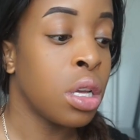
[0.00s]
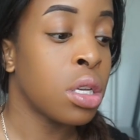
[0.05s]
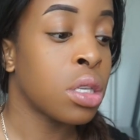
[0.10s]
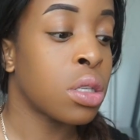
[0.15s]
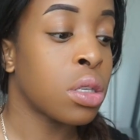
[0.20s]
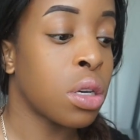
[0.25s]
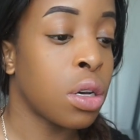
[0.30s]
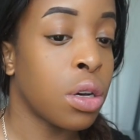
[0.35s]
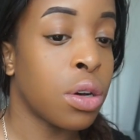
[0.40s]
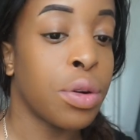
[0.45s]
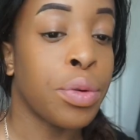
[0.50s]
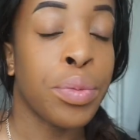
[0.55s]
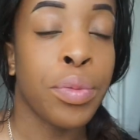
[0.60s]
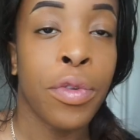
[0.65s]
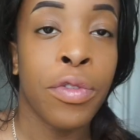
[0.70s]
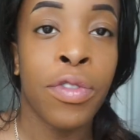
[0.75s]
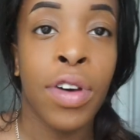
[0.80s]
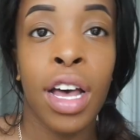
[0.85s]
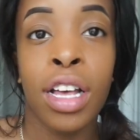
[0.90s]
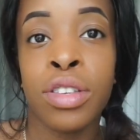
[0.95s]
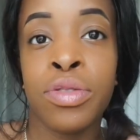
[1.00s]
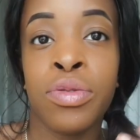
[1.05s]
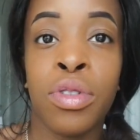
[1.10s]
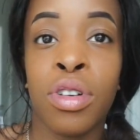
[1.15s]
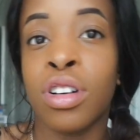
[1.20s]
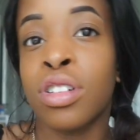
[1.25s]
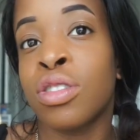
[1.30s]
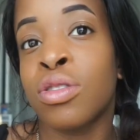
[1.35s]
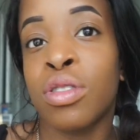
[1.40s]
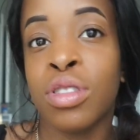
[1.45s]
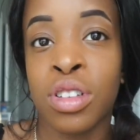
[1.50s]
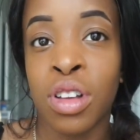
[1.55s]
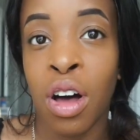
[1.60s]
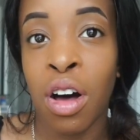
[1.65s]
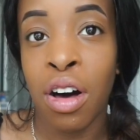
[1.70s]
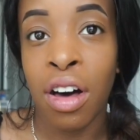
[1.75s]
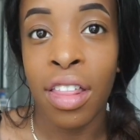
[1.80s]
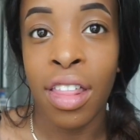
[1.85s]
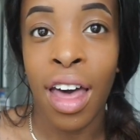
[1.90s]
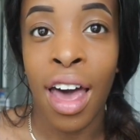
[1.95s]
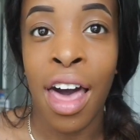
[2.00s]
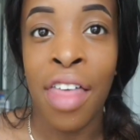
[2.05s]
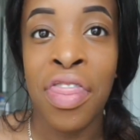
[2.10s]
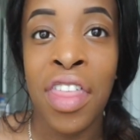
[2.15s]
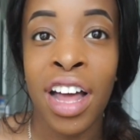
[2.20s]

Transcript: So fast forward towards all of that,